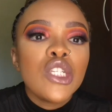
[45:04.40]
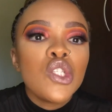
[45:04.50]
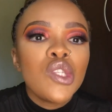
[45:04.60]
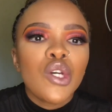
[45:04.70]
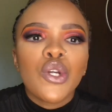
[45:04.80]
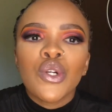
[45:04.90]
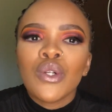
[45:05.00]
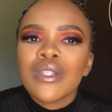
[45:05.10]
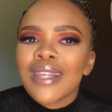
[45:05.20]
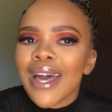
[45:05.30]
to the
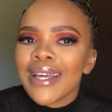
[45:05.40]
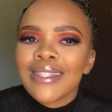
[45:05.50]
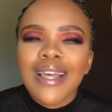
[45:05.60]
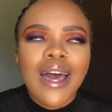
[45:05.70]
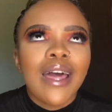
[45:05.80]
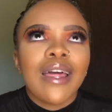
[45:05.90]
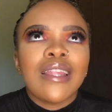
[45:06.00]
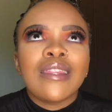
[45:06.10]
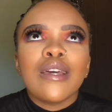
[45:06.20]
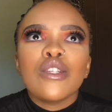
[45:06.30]
girls, guys,
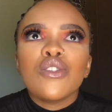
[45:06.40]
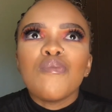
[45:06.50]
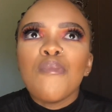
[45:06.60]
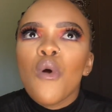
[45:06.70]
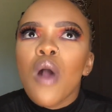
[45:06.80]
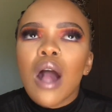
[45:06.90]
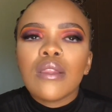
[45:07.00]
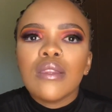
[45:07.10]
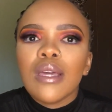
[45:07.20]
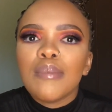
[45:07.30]
there's more out
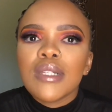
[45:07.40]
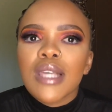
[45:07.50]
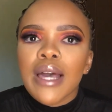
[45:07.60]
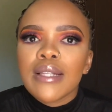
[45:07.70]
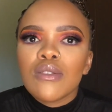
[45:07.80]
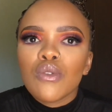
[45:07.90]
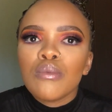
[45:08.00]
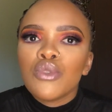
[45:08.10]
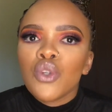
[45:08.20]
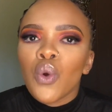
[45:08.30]
there besides
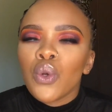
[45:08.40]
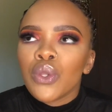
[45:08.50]
umjolo.